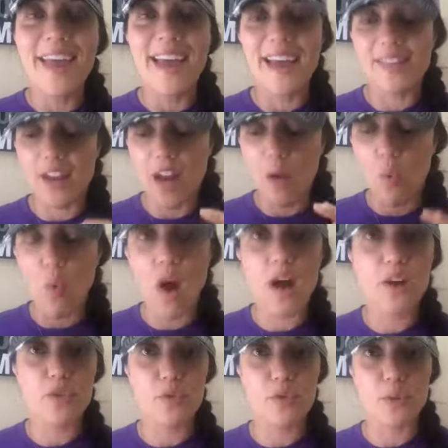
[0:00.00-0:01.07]
and then I'll
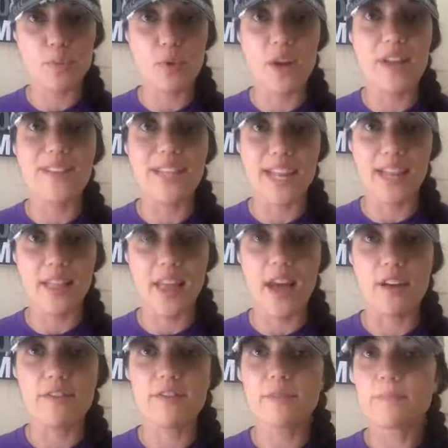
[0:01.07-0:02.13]
walk through the product that I
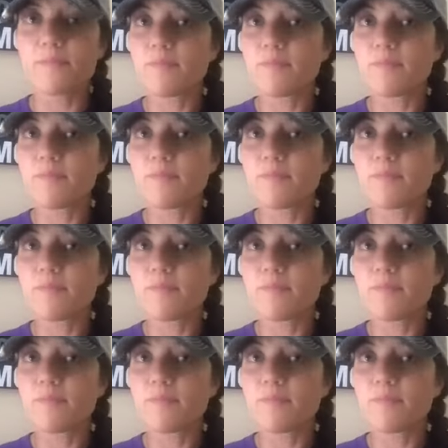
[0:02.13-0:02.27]
love